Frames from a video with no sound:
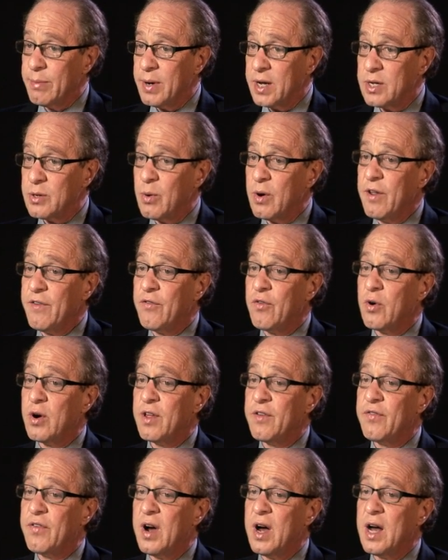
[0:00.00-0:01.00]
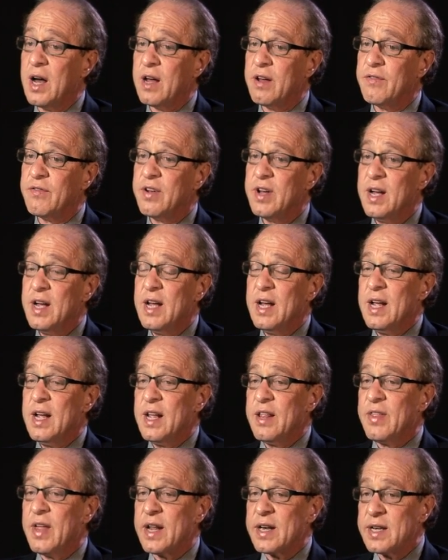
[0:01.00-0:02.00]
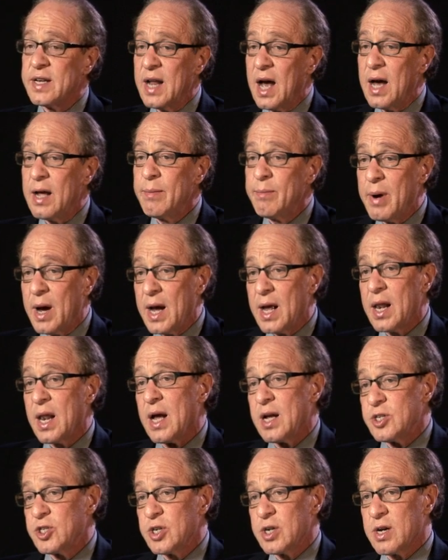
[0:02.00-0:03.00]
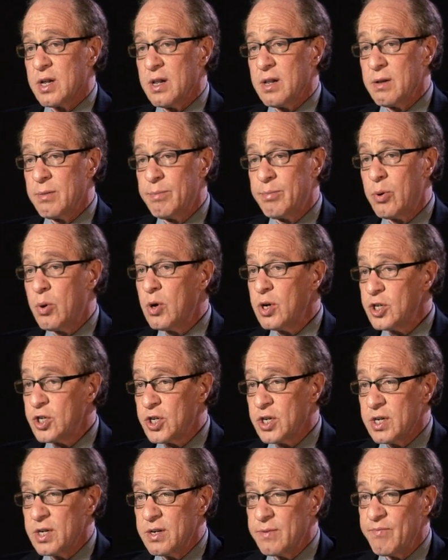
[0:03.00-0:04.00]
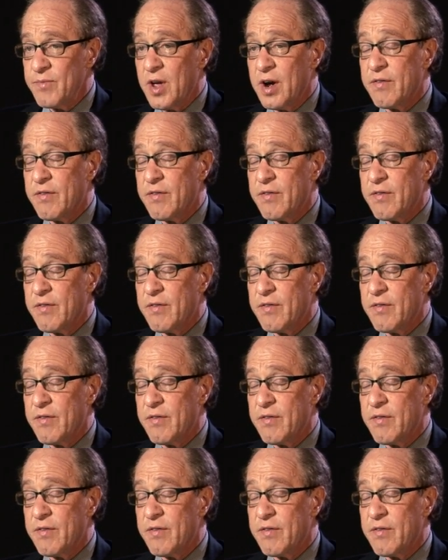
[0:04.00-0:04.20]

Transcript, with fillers: By 2045, that non biological portion